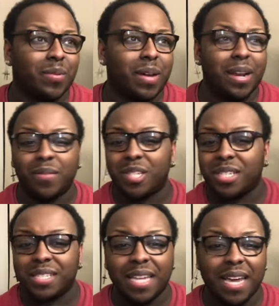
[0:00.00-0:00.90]
whatever
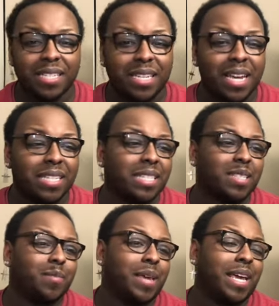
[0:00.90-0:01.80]
she says, yes,
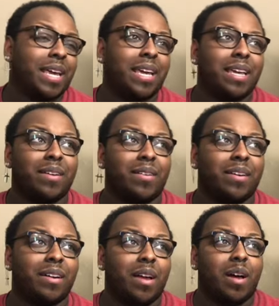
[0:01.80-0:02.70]
it's mean,
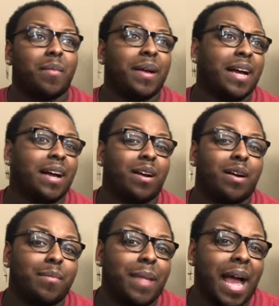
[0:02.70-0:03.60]
or, oh my God,
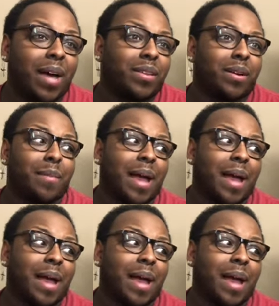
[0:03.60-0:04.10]
her mouth.